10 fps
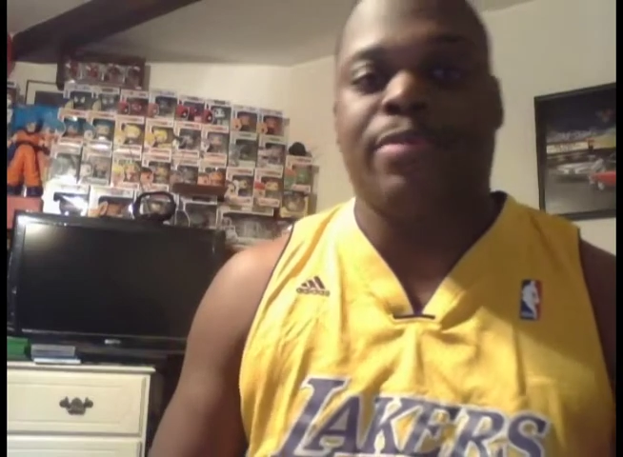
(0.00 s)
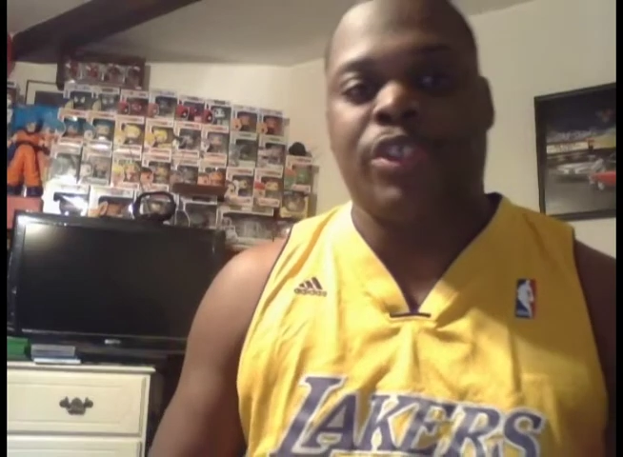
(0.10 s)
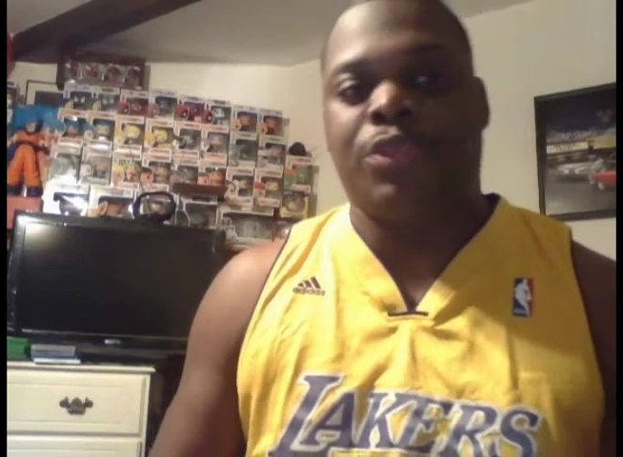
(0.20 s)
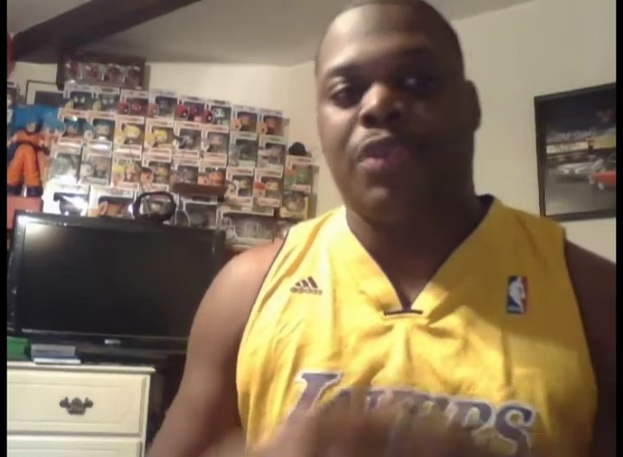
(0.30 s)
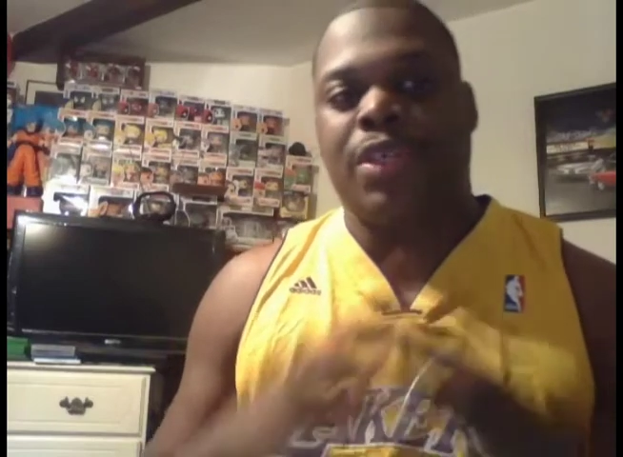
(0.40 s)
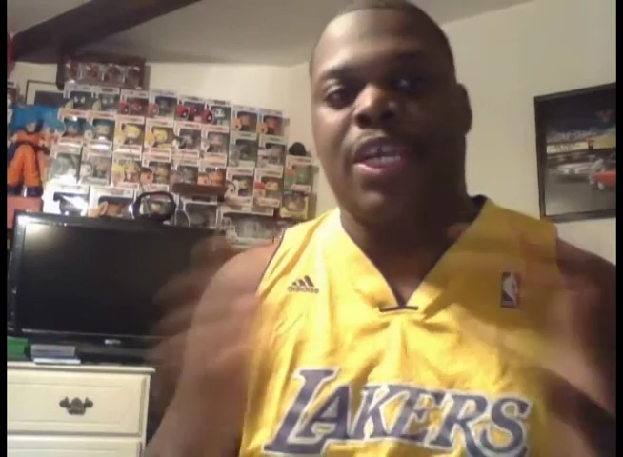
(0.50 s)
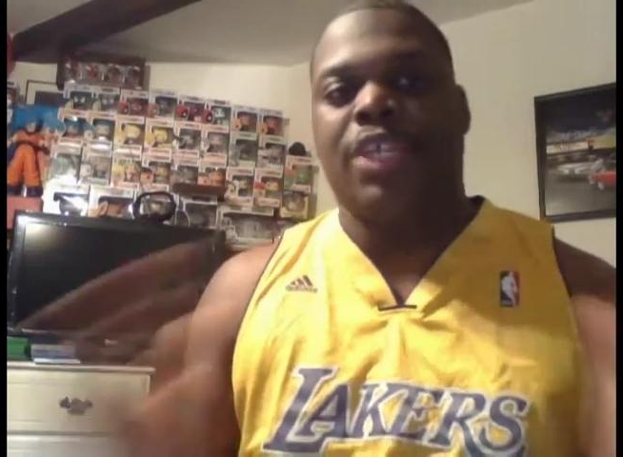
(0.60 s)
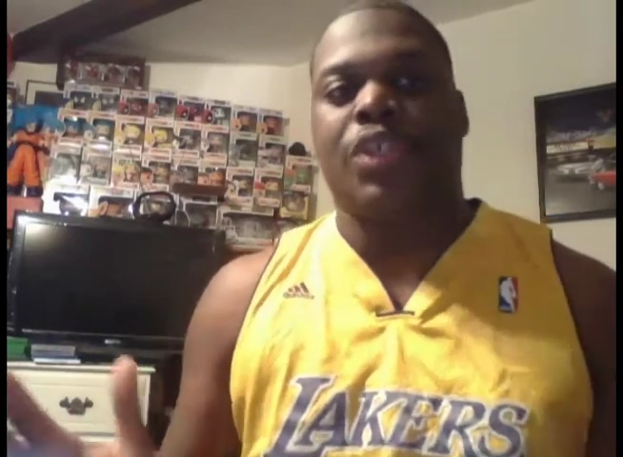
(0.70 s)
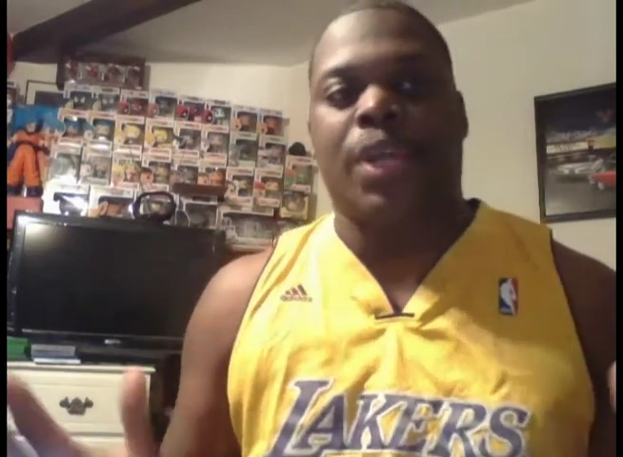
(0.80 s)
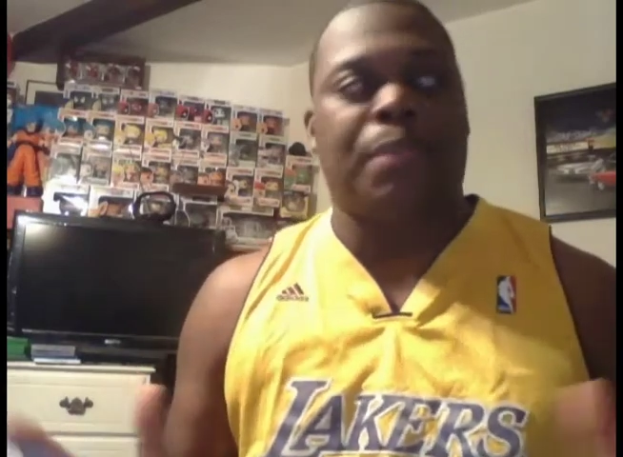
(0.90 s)
Just really not
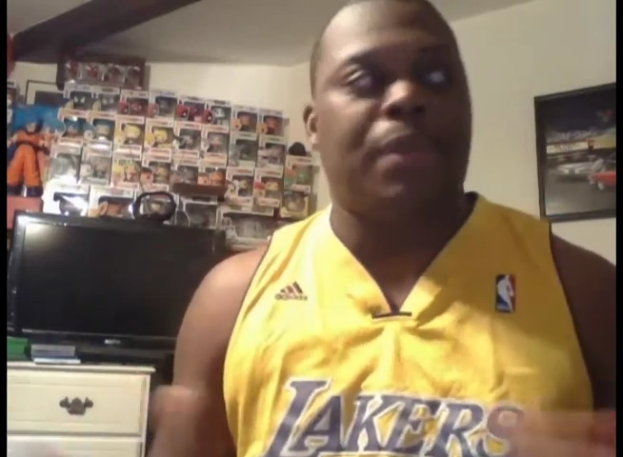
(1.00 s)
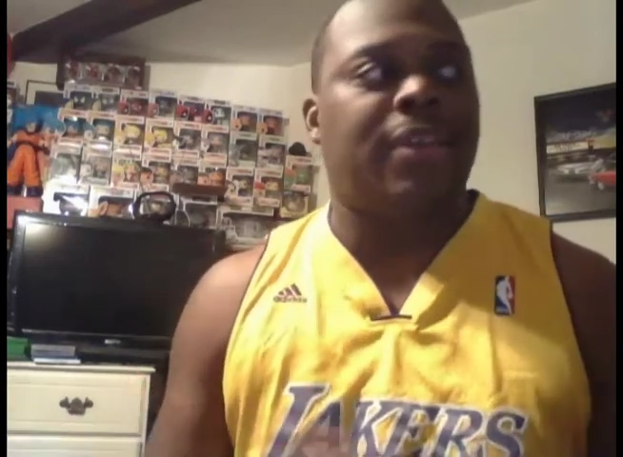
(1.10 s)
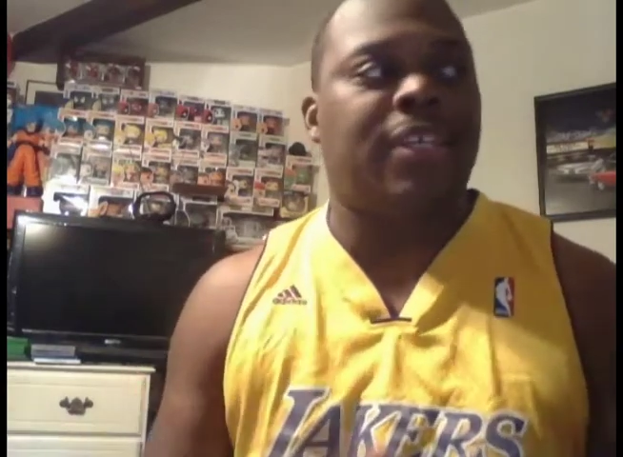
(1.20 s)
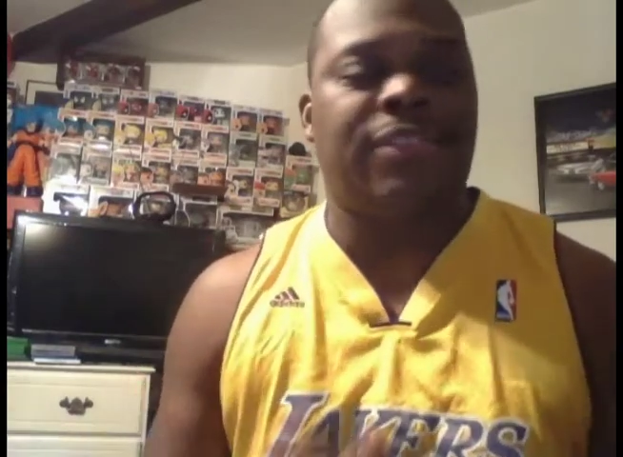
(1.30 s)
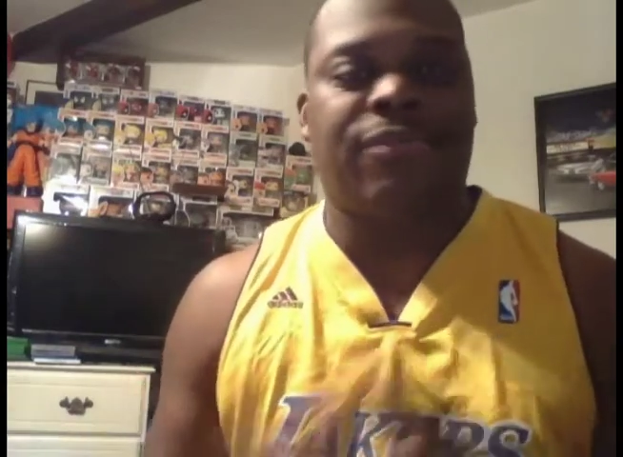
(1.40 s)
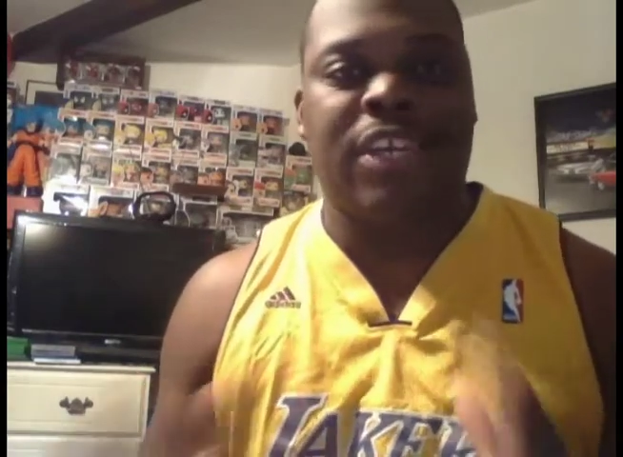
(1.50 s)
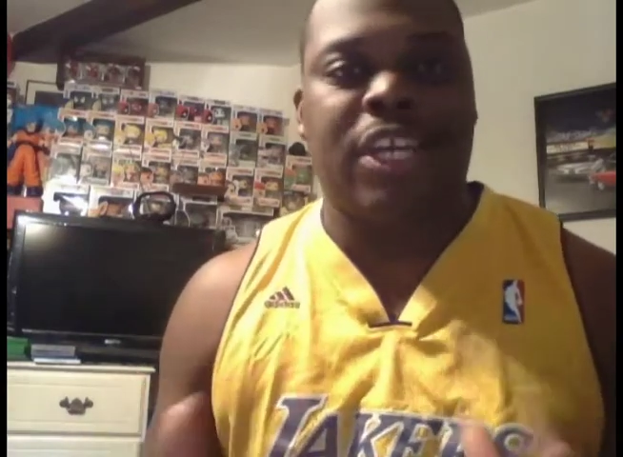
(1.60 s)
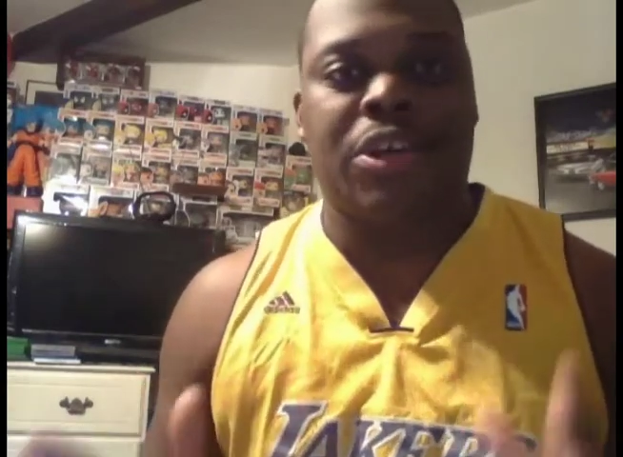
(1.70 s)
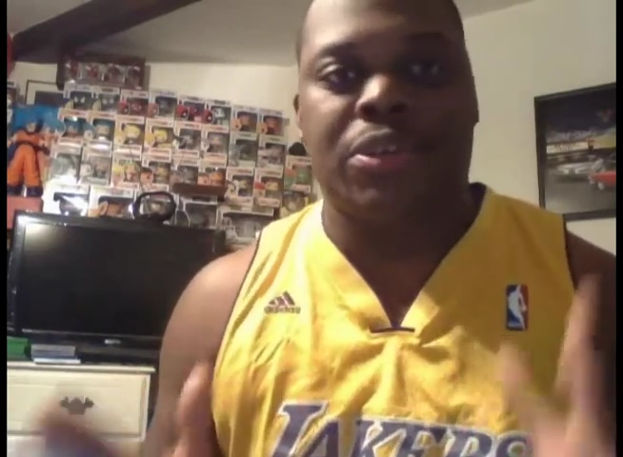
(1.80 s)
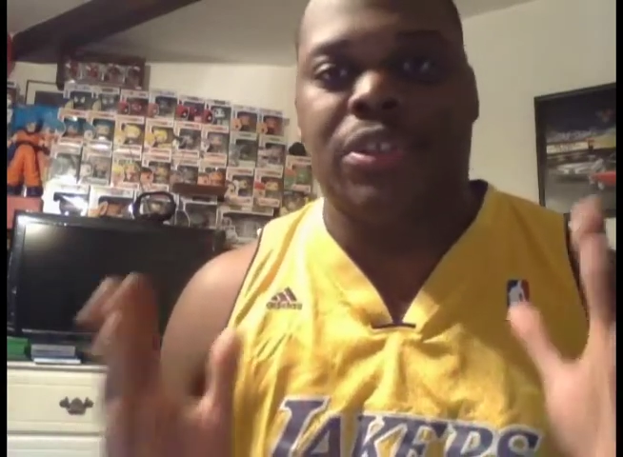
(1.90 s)
trying to make these
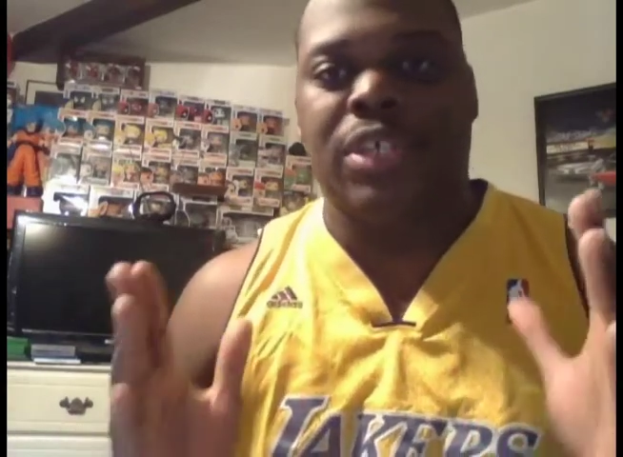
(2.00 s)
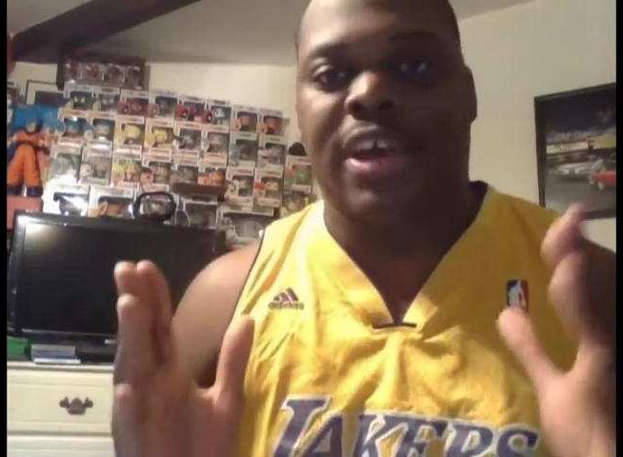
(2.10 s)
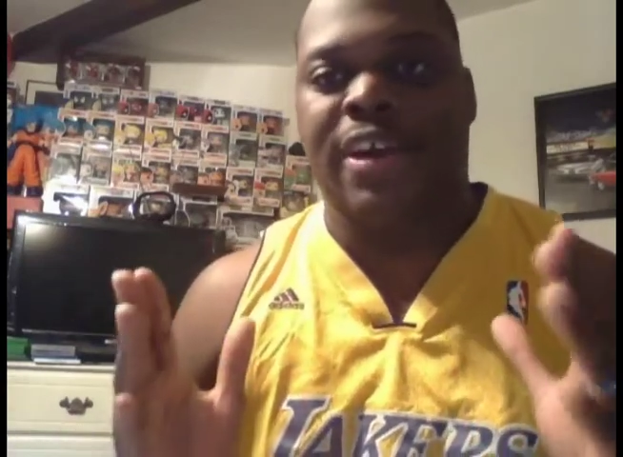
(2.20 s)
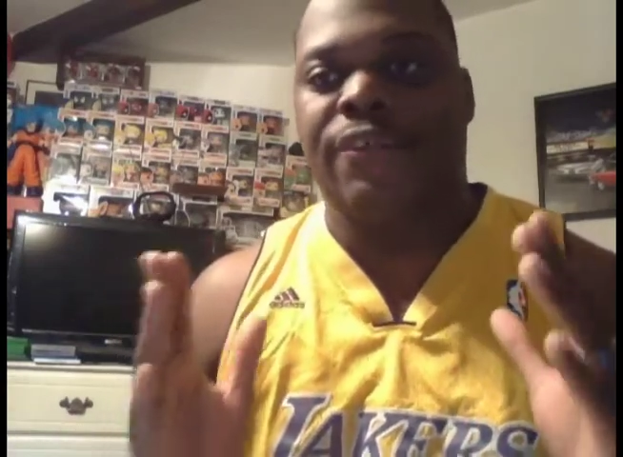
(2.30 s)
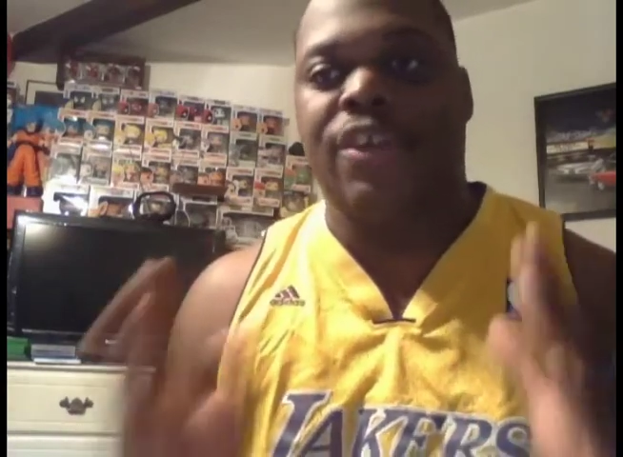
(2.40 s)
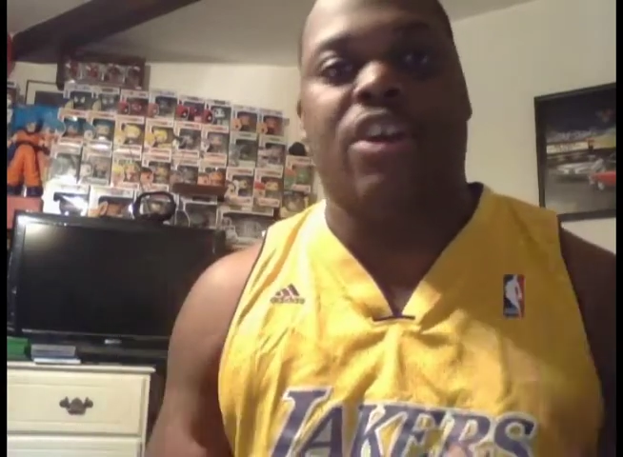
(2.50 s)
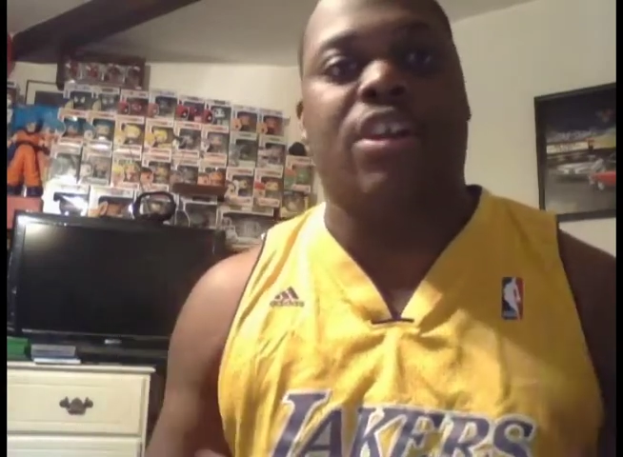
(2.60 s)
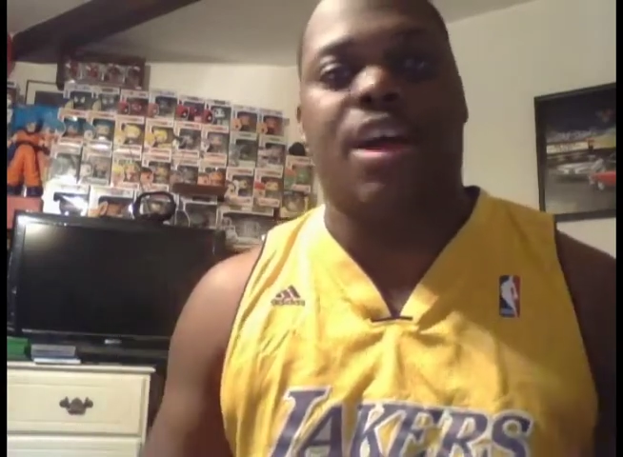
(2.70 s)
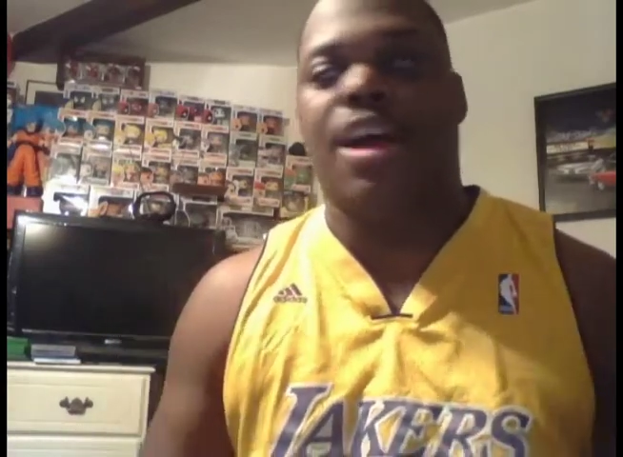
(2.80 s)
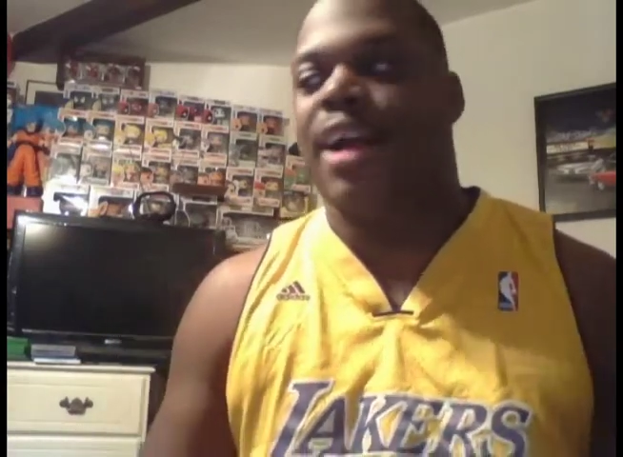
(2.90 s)
videos very
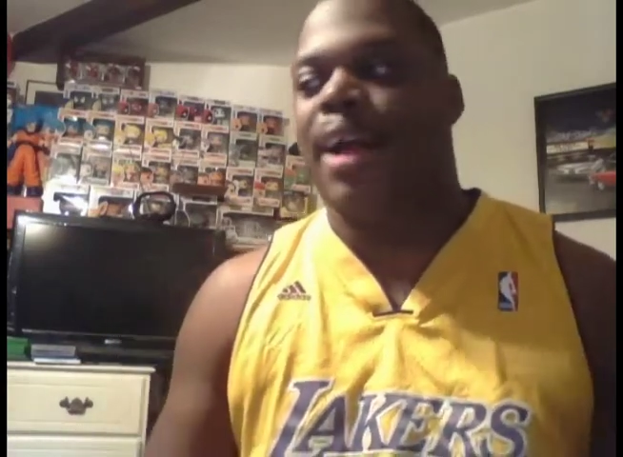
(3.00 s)
long.